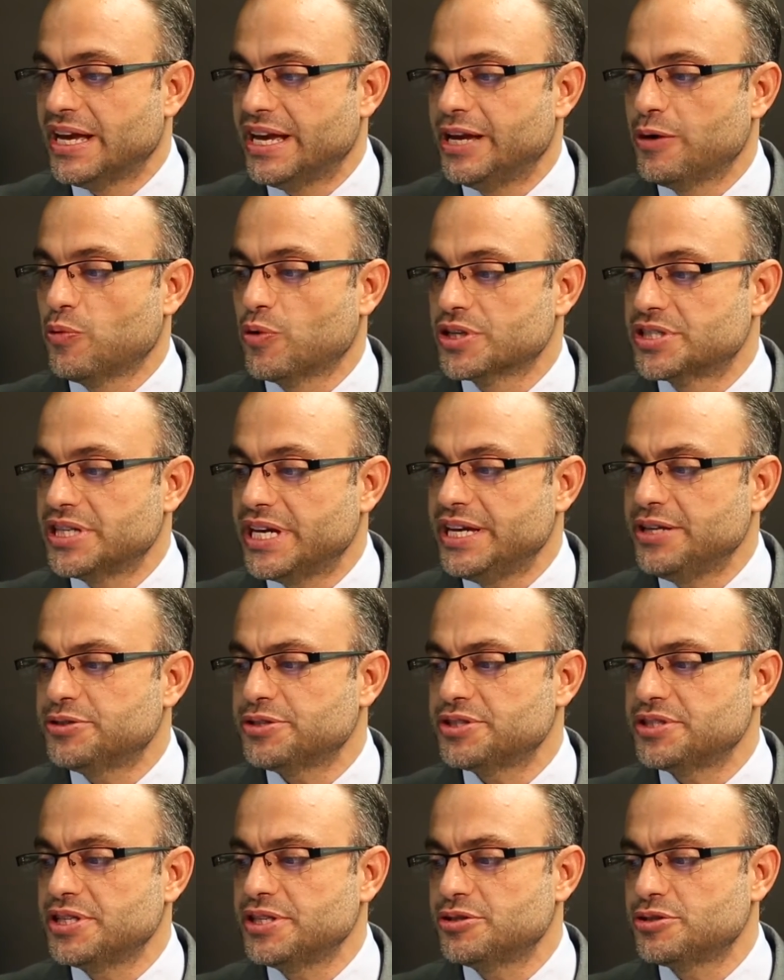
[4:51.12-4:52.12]
It was
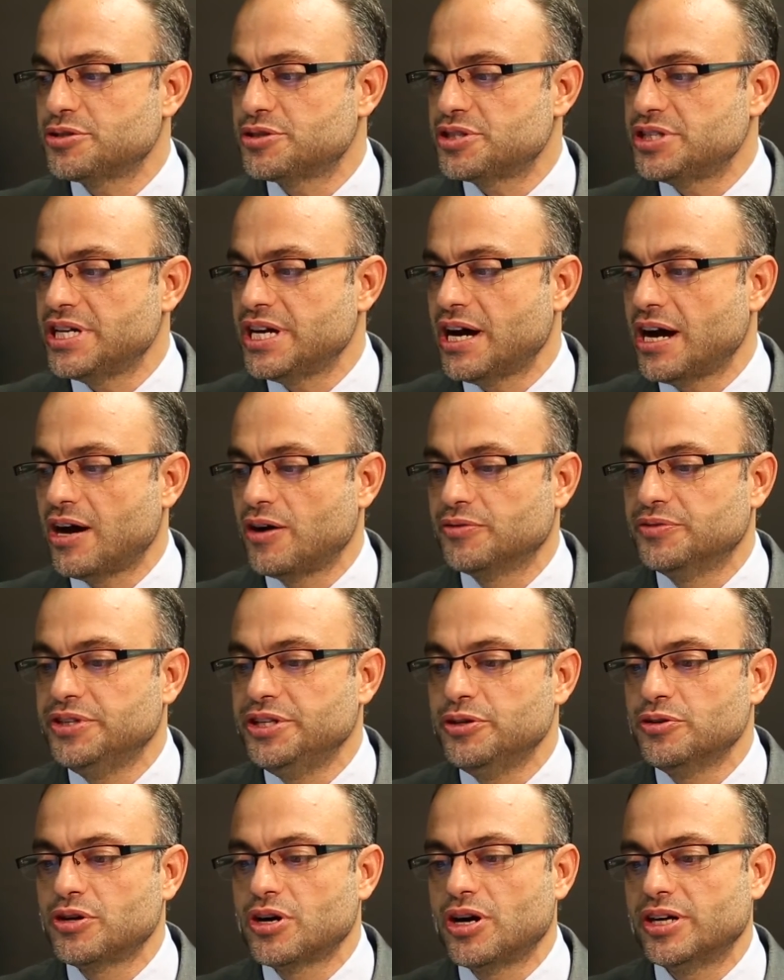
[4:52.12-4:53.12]
interesting to see how
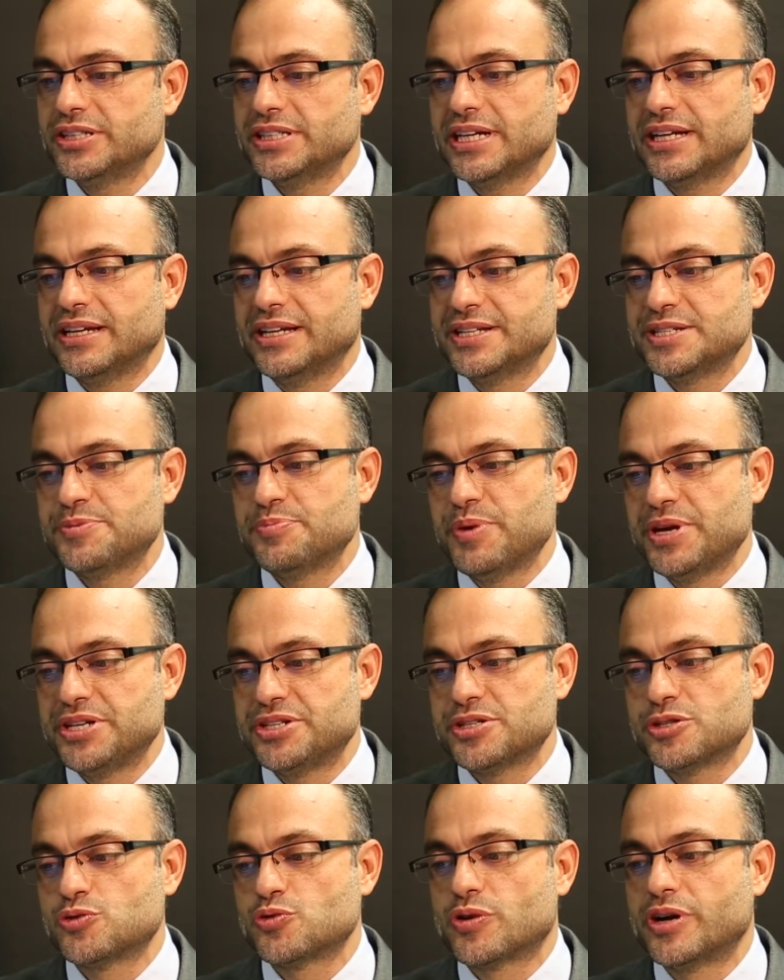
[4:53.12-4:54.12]
new contact lens
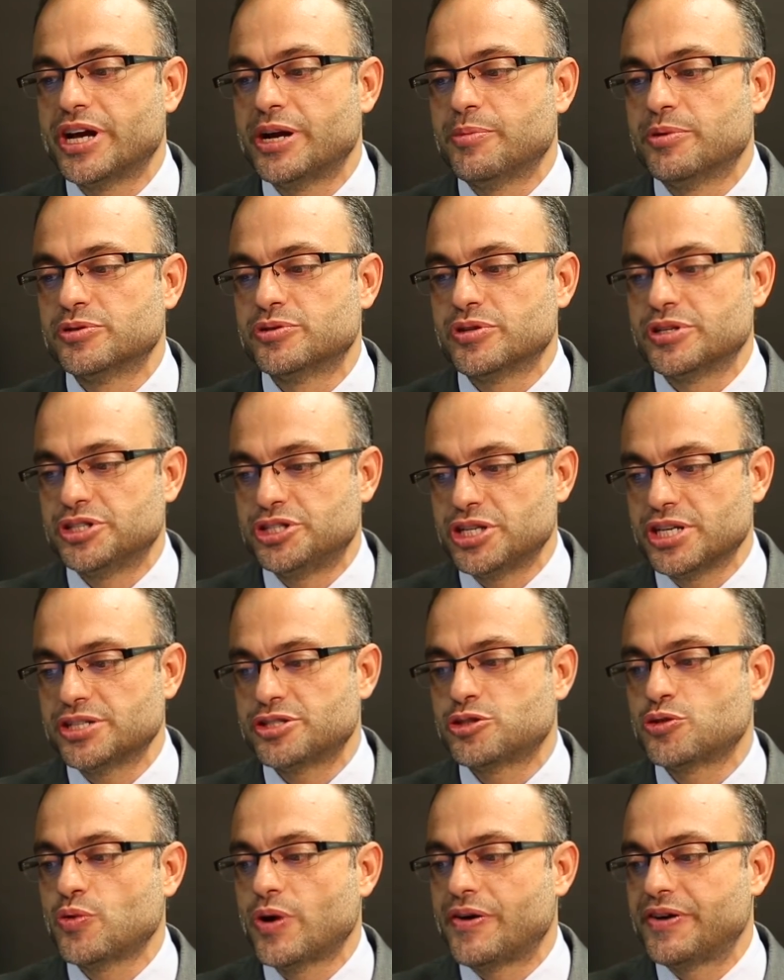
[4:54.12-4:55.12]
patients were able to
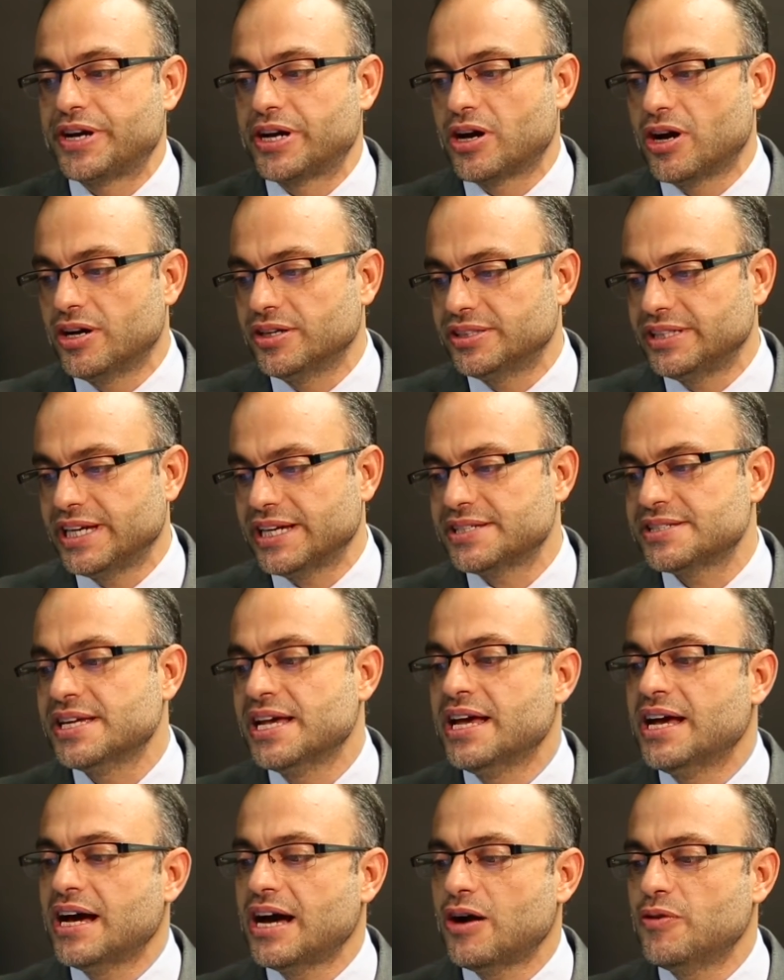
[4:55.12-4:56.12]
adjust to wearing contacts,
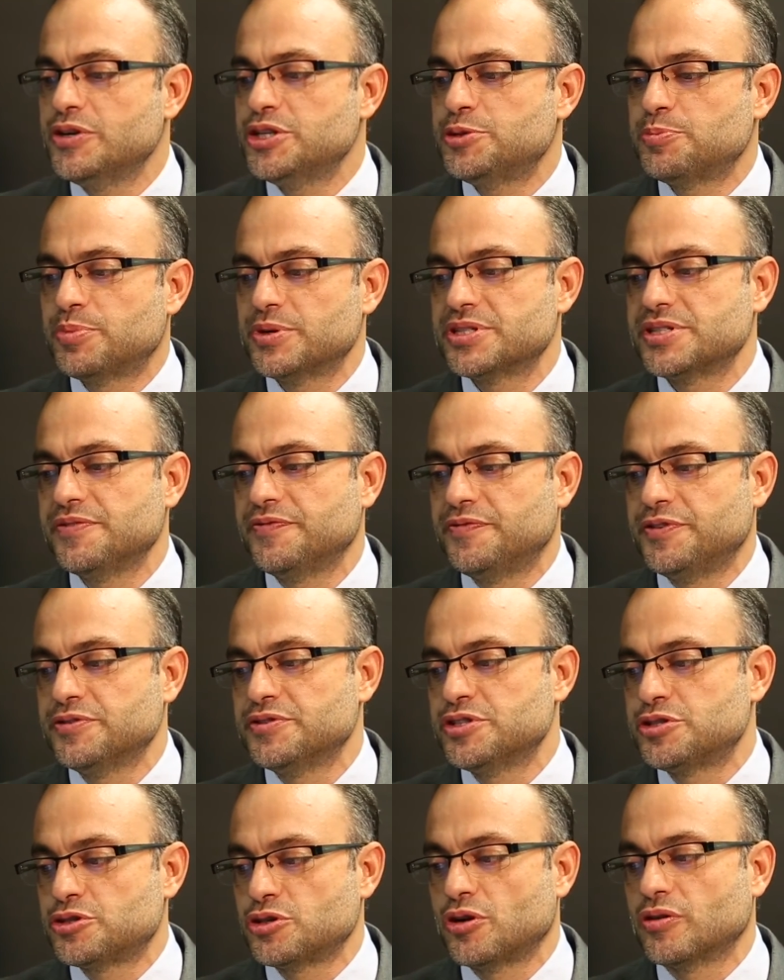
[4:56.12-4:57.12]
how each person
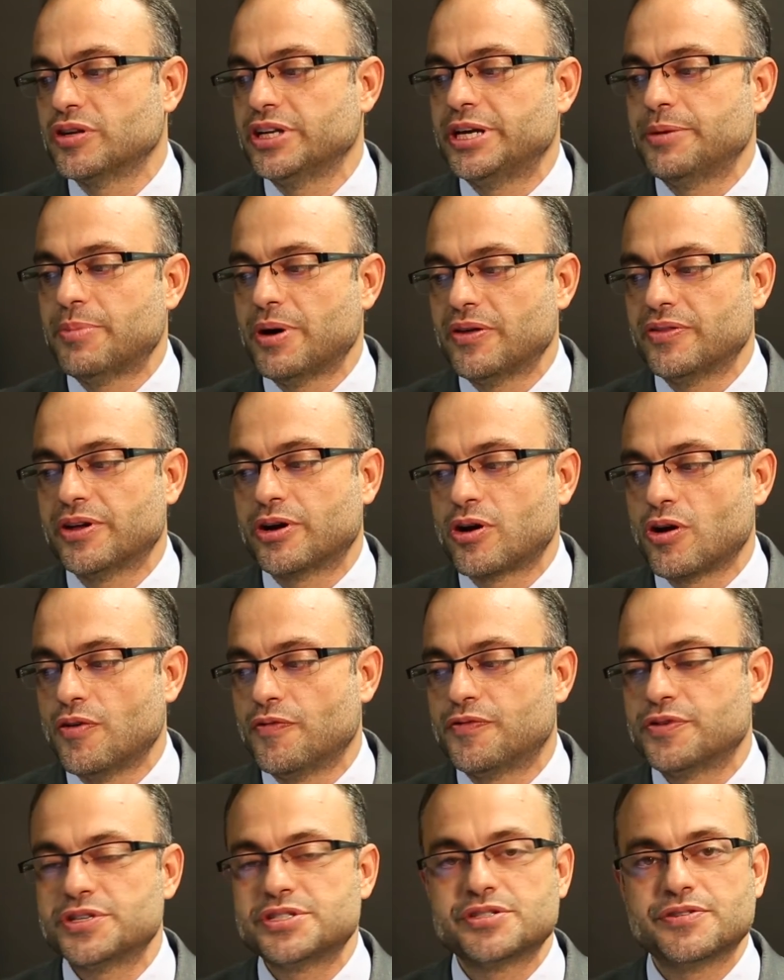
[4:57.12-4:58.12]
feels strongly about the
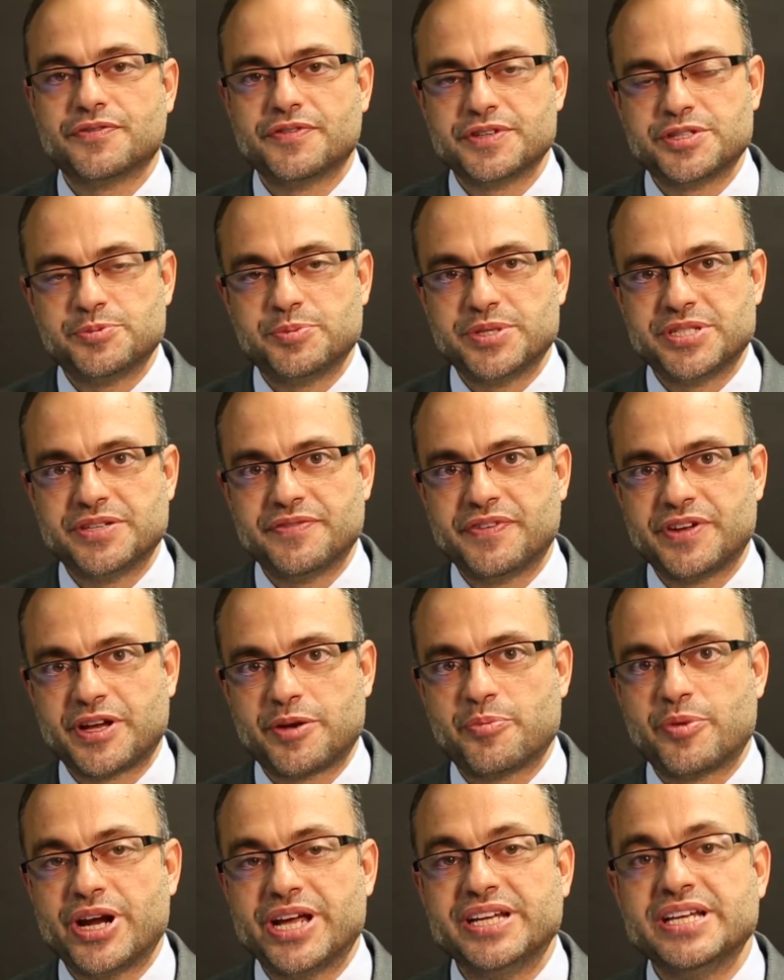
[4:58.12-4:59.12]
comforts of a specific
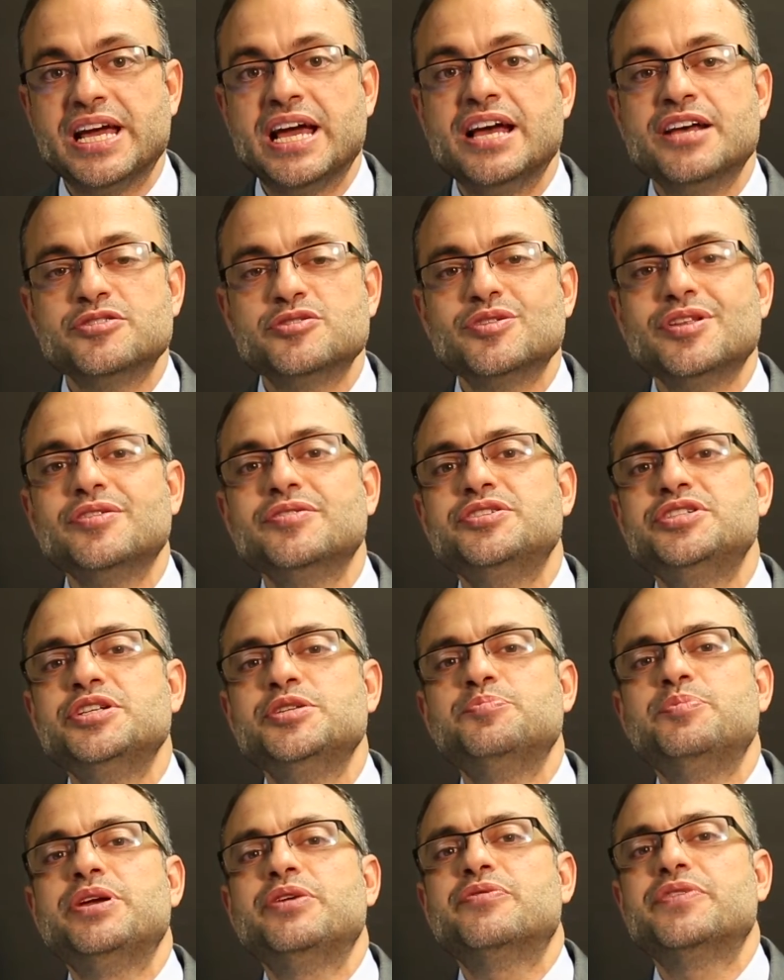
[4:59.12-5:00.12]
brand. So now
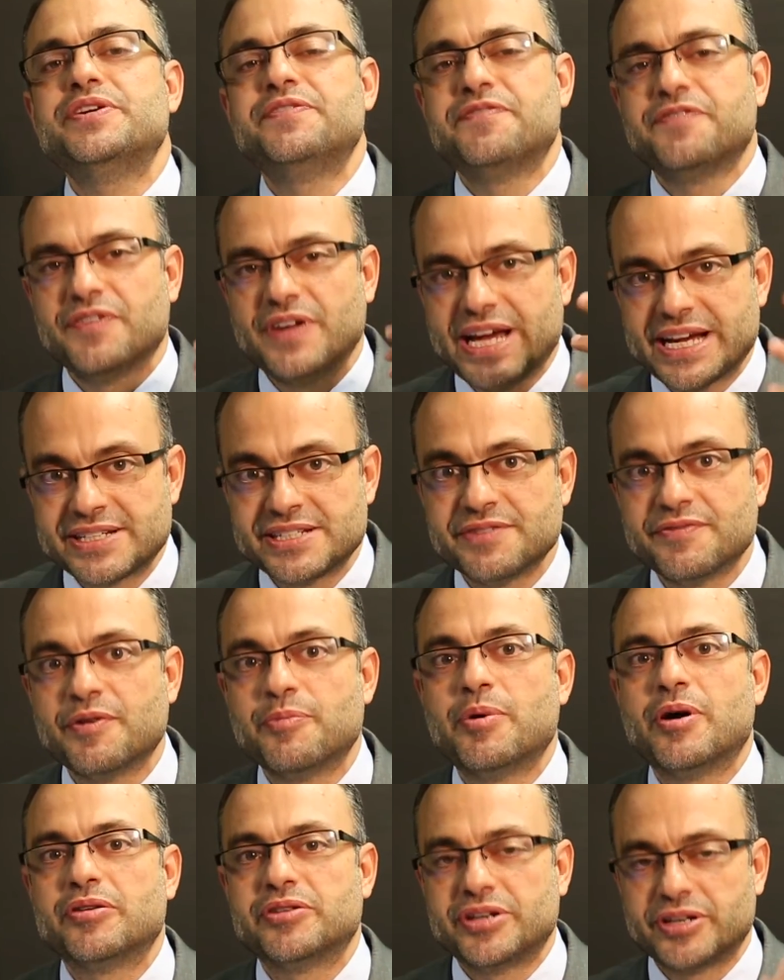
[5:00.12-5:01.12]
she's being reflective
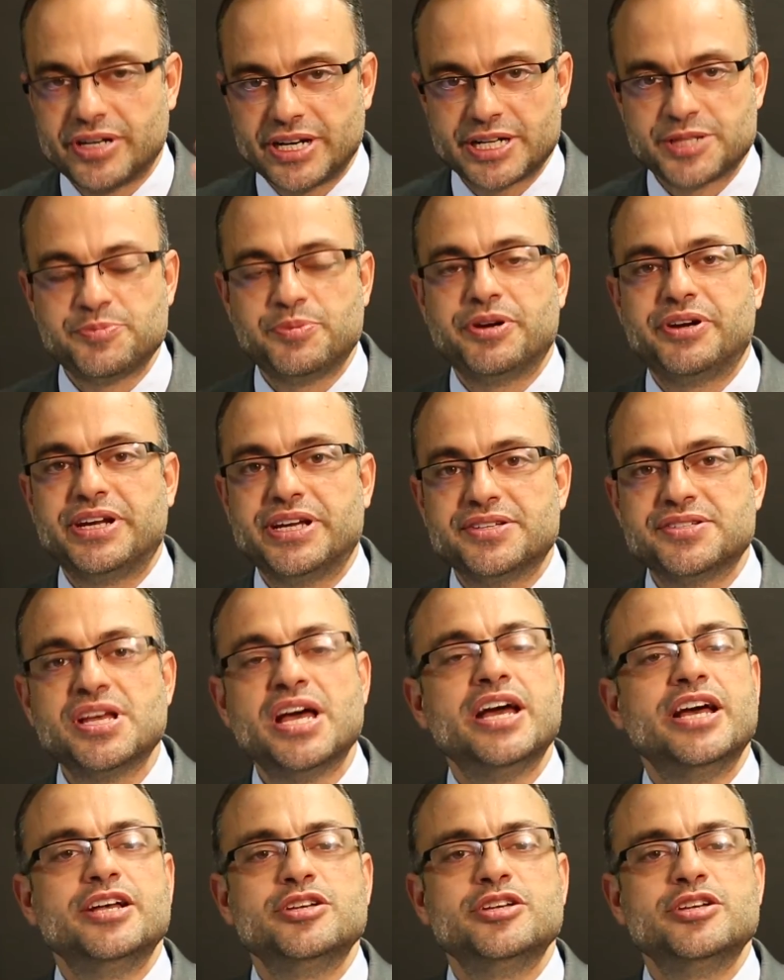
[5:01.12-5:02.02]
about her experience.